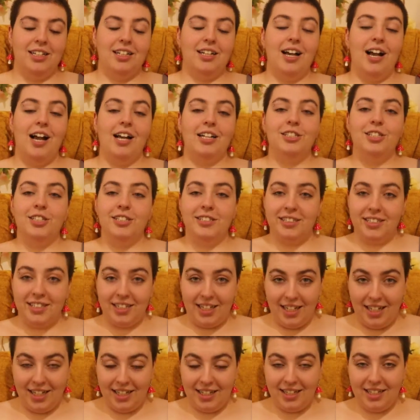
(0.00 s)

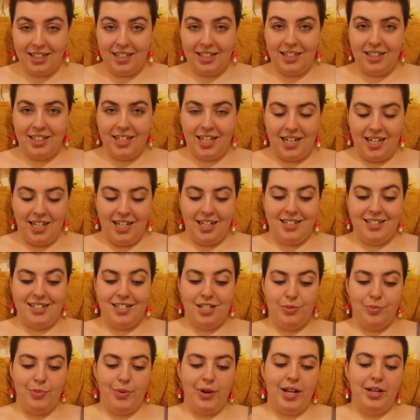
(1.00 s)
consciously getting
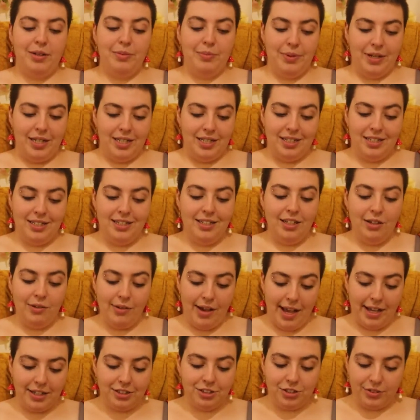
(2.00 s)
into your brain, but you
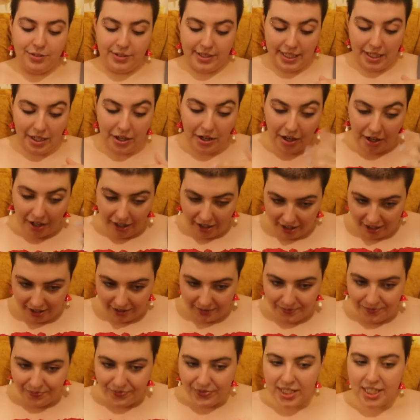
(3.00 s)
actually are.
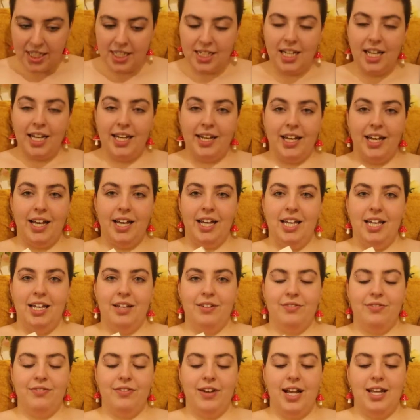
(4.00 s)
And
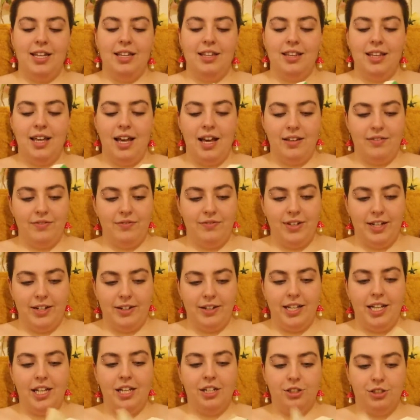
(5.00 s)
I find that
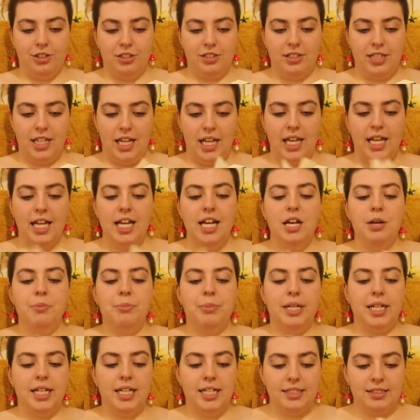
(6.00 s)
very interesting.
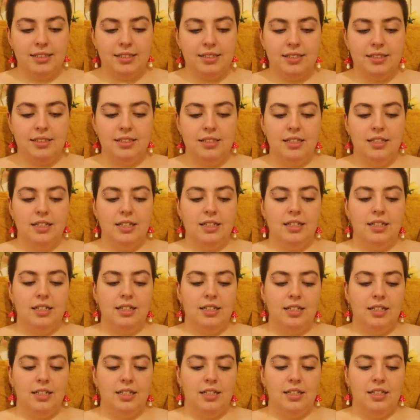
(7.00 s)
But it's
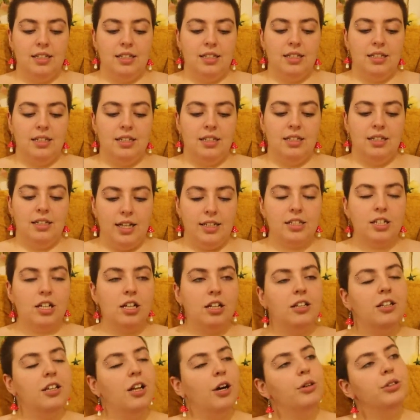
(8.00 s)

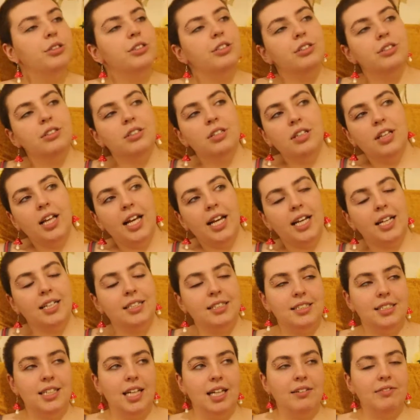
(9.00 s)
closer to like
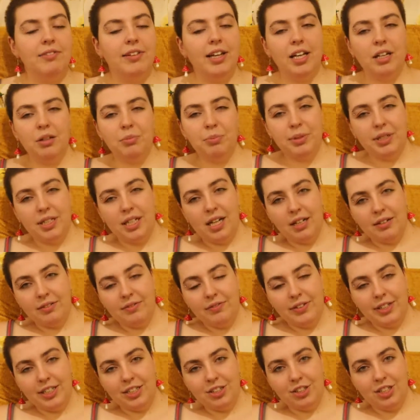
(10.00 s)
self-help
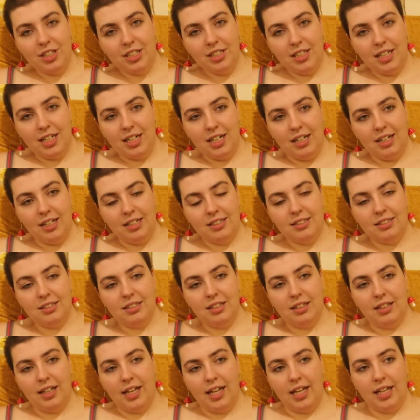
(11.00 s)
nonfiction than it is
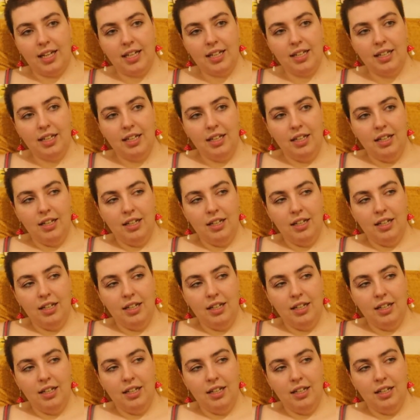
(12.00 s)
to like